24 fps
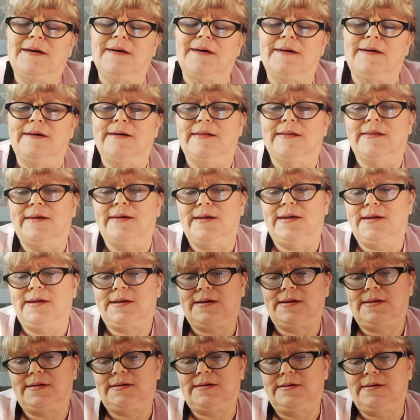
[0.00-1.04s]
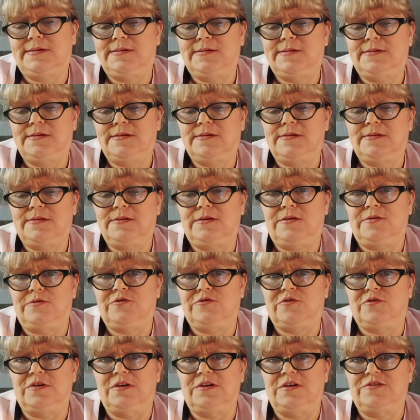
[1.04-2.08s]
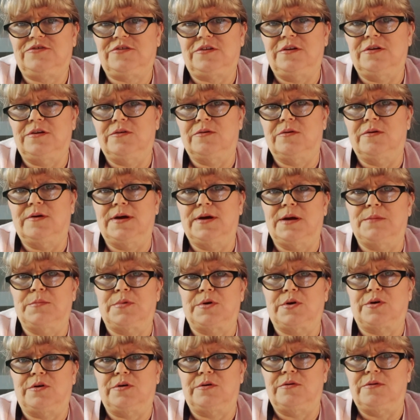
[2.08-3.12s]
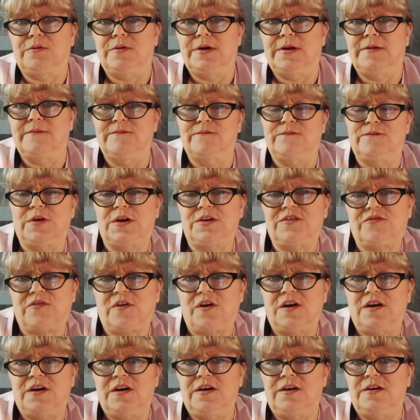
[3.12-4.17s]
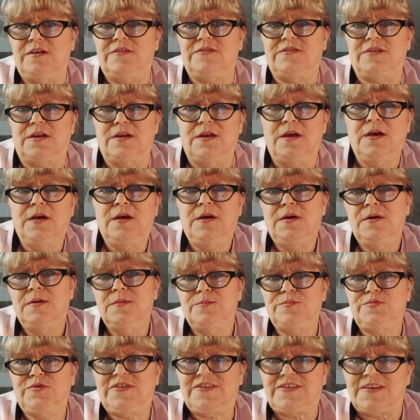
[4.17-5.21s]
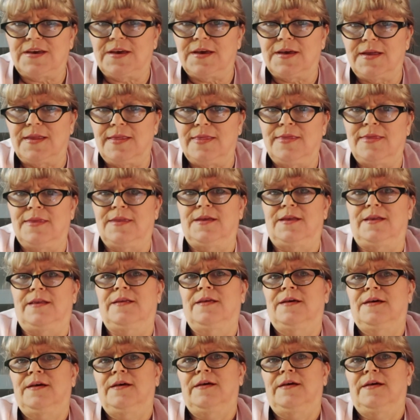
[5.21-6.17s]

I like your traditional hamburger and french fries and poutine,